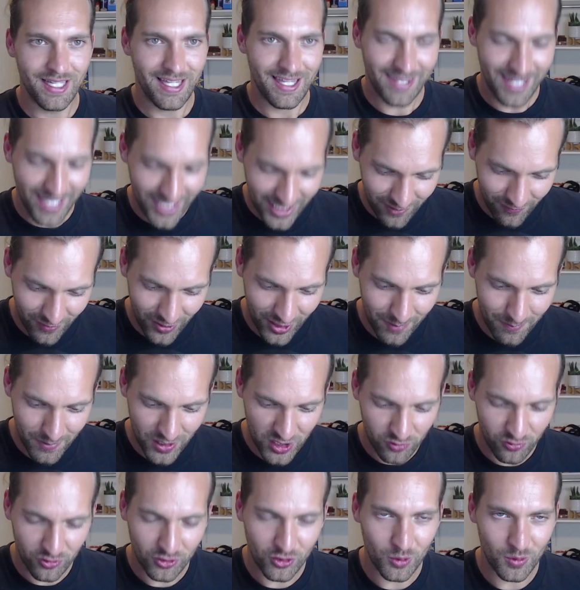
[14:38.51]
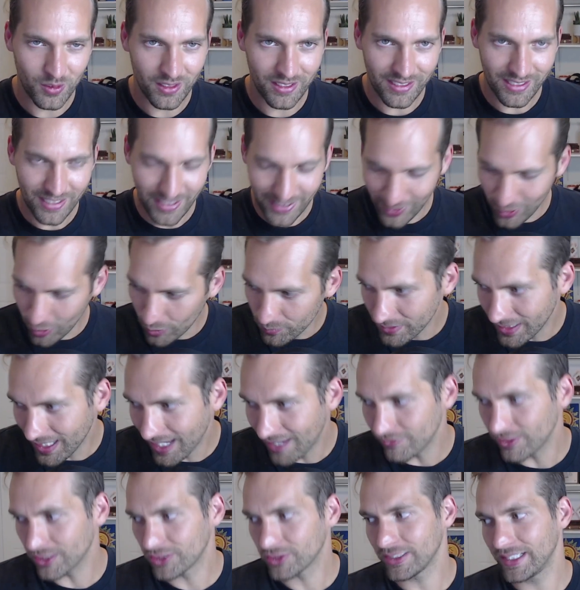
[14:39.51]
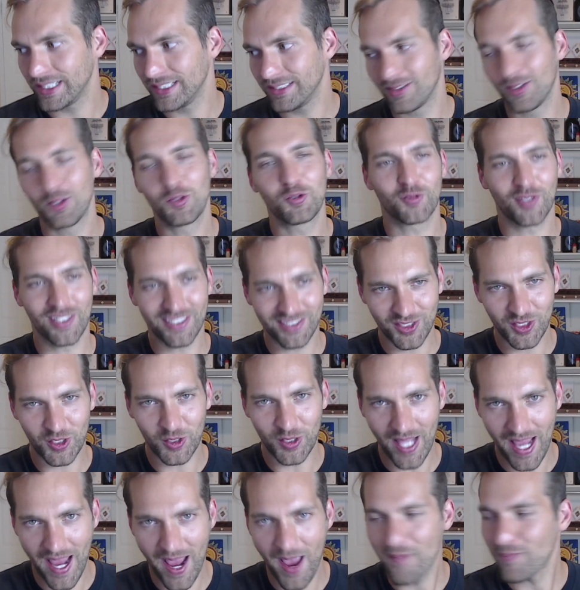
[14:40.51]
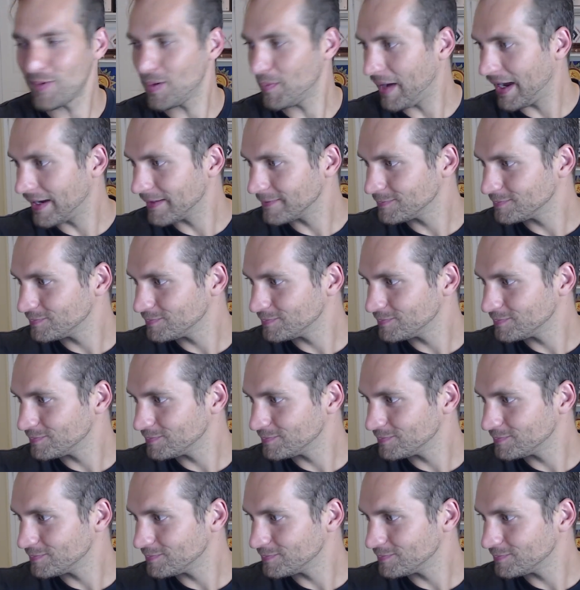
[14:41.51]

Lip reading: Thank you very much for tuning in. I hope you have a great rest of your day. Bye-bye.